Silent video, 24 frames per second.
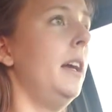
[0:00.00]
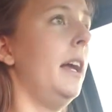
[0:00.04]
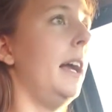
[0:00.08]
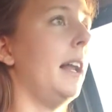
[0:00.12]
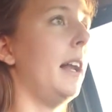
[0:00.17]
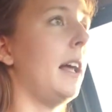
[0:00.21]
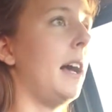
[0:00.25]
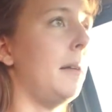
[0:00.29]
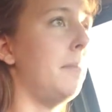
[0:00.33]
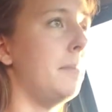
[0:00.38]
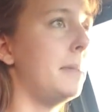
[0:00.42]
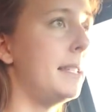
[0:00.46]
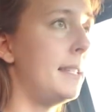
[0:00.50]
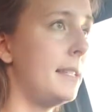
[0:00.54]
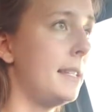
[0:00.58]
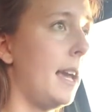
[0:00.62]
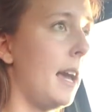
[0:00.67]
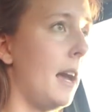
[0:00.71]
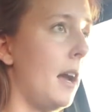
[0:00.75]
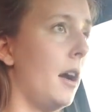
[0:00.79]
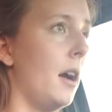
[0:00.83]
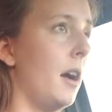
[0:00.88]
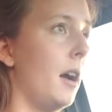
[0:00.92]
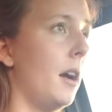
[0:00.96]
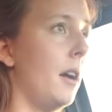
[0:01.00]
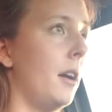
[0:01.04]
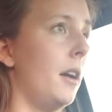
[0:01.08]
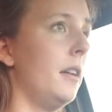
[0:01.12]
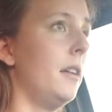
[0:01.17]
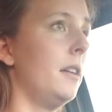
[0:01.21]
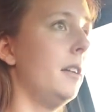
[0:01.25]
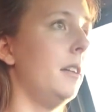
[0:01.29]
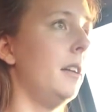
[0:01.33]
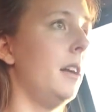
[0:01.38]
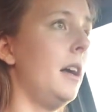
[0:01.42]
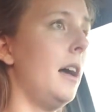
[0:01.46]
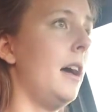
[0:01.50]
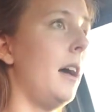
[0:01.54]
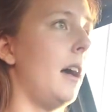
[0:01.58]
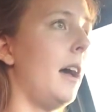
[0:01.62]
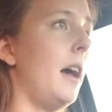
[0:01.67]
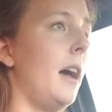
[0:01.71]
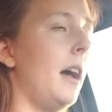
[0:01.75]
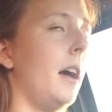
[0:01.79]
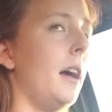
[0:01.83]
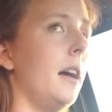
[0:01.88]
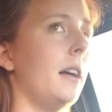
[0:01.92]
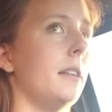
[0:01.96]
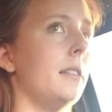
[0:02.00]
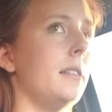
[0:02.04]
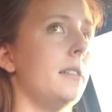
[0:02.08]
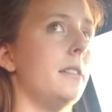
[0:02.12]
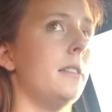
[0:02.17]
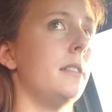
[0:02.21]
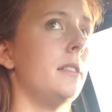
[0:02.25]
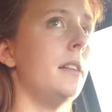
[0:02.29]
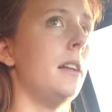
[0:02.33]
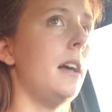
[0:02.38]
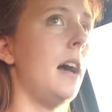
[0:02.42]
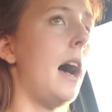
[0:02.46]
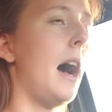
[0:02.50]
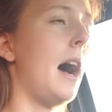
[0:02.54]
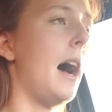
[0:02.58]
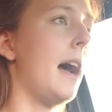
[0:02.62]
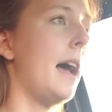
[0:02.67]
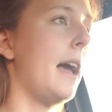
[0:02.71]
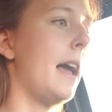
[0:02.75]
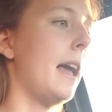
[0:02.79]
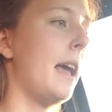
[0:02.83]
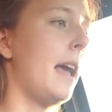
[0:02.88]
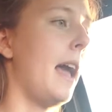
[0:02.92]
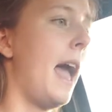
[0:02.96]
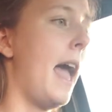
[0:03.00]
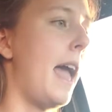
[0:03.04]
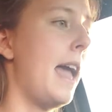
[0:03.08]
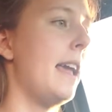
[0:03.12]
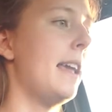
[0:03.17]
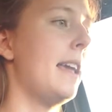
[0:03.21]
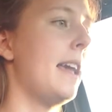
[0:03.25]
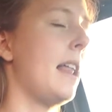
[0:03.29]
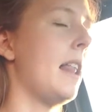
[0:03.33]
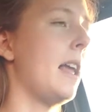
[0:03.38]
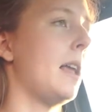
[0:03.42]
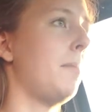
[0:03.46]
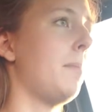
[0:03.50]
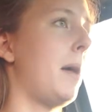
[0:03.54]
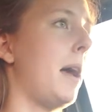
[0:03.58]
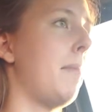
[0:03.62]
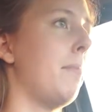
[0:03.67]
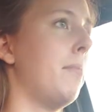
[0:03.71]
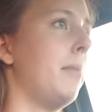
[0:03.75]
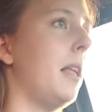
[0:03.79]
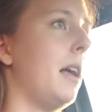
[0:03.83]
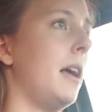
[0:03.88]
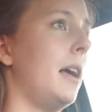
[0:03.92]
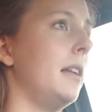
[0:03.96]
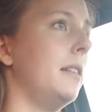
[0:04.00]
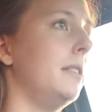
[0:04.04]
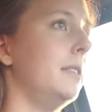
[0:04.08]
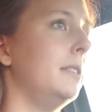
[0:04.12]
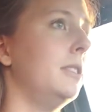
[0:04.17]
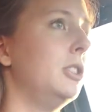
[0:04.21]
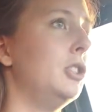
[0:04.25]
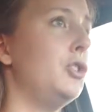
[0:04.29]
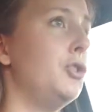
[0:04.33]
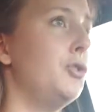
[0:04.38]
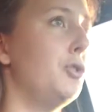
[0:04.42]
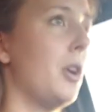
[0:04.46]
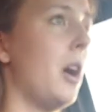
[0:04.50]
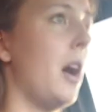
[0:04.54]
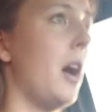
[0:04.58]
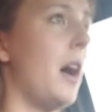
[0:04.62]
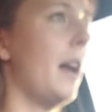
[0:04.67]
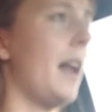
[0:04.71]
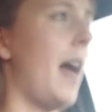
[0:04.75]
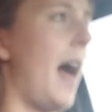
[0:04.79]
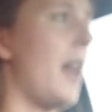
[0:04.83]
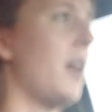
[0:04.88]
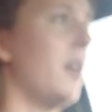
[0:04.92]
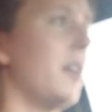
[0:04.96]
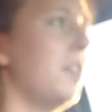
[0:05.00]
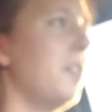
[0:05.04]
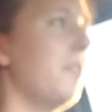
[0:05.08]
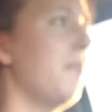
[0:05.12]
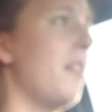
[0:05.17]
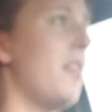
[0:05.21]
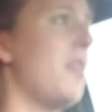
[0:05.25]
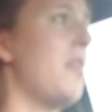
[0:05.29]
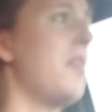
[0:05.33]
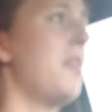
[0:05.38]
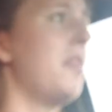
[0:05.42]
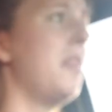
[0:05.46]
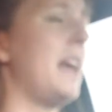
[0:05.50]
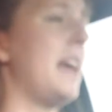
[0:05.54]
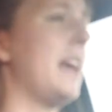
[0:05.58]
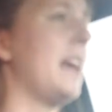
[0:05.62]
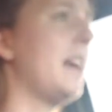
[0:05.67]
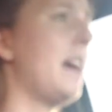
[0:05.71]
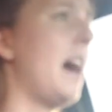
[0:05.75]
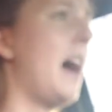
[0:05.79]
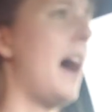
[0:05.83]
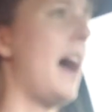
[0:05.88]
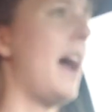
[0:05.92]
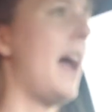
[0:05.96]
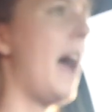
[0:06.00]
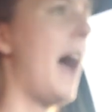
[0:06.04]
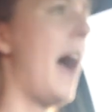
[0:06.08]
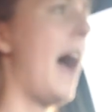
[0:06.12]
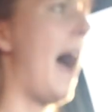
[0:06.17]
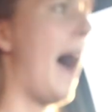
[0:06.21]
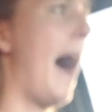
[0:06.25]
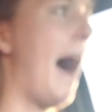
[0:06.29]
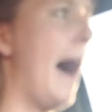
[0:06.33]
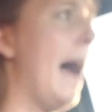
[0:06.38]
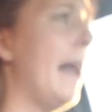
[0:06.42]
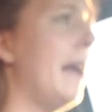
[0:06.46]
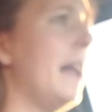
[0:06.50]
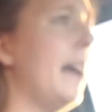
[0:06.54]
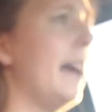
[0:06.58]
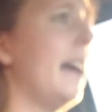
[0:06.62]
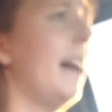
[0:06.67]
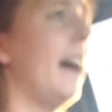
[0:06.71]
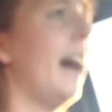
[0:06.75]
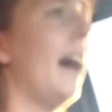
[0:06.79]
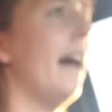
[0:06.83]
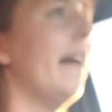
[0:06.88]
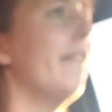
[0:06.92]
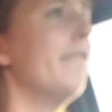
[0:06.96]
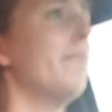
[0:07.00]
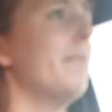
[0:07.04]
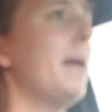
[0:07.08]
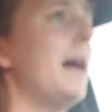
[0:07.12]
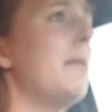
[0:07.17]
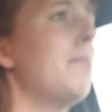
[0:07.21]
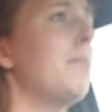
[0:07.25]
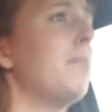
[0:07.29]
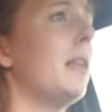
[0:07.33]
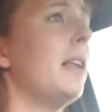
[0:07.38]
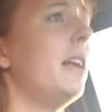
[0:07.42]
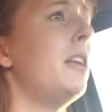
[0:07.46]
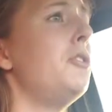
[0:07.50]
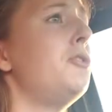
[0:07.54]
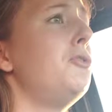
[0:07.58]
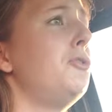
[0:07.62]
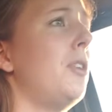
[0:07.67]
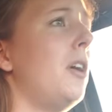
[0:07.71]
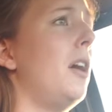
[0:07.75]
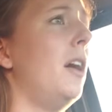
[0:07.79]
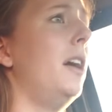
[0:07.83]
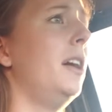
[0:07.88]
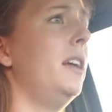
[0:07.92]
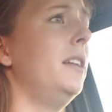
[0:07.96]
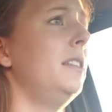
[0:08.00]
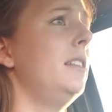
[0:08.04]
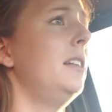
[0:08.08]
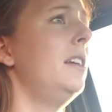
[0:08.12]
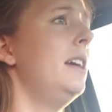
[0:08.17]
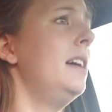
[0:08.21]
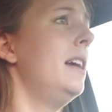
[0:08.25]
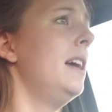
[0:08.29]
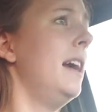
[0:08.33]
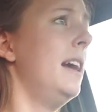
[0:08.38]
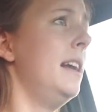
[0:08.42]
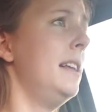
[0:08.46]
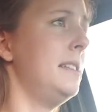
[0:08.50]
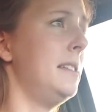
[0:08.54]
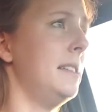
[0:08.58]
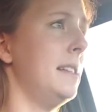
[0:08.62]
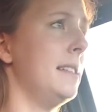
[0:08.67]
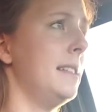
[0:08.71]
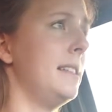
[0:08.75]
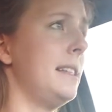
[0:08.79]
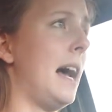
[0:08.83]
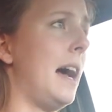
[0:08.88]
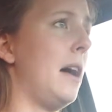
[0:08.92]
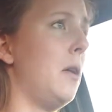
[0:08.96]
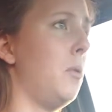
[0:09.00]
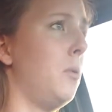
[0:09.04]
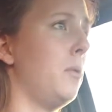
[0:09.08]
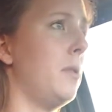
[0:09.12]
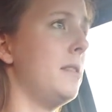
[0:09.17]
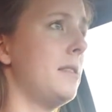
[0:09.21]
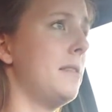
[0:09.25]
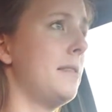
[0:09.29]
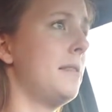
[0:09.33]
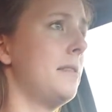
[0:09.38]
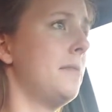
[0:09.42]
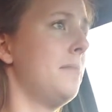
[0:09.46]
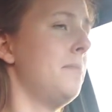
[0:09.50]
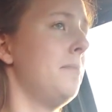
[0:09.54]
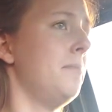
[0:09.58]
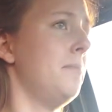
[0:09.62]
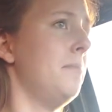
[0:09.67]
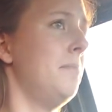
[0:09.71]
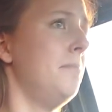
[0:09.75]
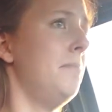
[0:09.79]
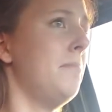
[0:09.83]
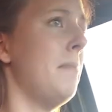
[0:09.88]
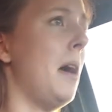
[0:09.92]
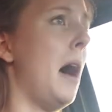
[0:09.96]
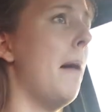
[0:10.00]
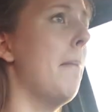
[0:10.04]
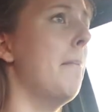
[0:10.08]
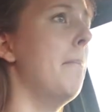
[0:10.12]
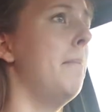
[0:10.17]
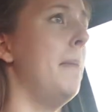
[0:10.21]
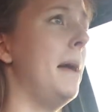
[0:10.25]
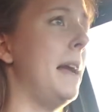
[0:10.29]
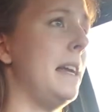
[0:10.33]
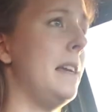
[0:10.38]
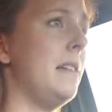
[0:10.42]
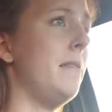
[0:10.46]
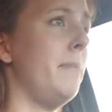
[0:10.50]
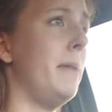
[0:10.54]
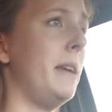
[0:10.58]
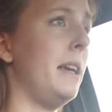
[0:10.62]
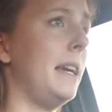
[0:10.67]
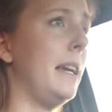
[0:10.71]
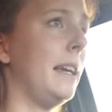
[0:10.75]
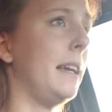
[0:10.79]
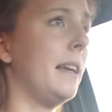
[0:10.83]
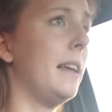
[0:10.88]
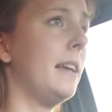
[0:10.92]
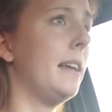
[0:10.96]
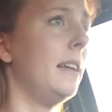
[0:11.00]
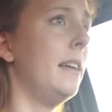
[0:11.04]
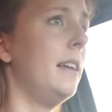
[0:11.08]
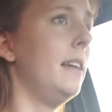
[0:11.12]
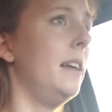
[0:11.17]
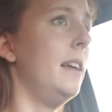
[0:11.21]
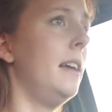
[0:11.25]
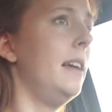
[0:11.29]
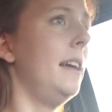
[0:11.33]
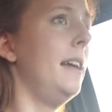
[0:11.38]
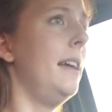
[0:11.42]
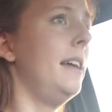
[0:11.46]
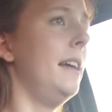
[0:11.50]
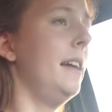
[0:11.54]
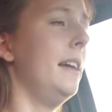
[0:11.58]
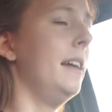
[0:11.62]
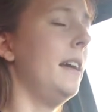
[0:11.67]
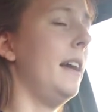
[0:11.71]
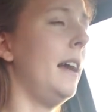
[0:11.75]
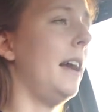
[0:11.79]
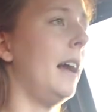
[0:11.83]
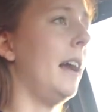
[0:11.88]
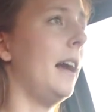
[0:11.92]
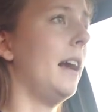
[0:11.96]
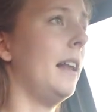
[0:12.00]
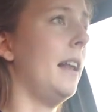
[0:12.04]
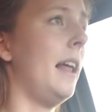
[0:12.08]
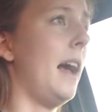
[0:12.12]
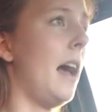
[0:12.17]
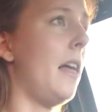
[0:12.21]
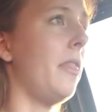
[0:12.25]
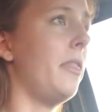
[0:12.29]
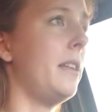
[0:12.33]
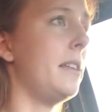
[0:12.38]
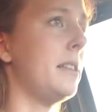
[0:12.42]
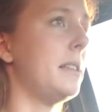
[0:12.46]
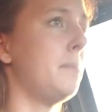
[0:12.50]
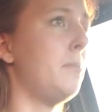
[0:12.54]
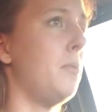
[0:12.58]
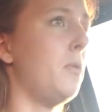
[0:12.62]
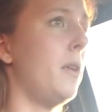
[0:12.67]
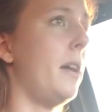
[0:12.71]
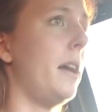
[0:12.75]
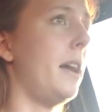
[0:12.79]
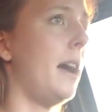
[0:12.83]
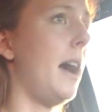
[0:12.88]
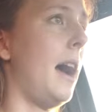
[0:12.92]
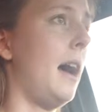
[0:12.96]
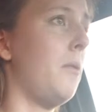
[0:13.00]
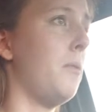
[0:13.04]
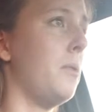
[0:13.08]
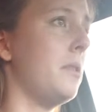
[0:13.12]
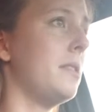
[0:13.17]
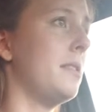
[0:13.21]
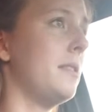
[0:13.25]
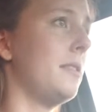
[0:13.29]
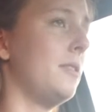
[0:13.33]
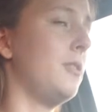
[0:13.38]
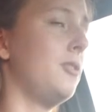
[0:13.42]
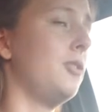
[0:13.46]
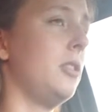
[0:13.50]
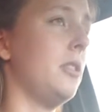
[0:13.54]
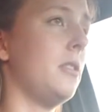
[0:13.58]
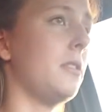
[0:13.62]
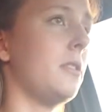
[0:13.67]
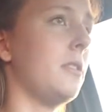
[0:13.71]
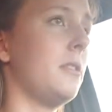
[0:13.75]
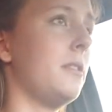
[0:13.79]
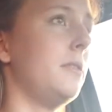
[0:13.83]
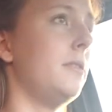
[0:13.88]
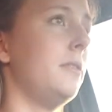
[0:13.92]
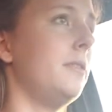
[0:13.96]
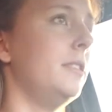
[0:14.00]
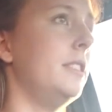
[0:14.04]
and I'm scared, and I hate getting my blood drawn. I don't even think I had my blood drawn since I was a baby, and at this point I was just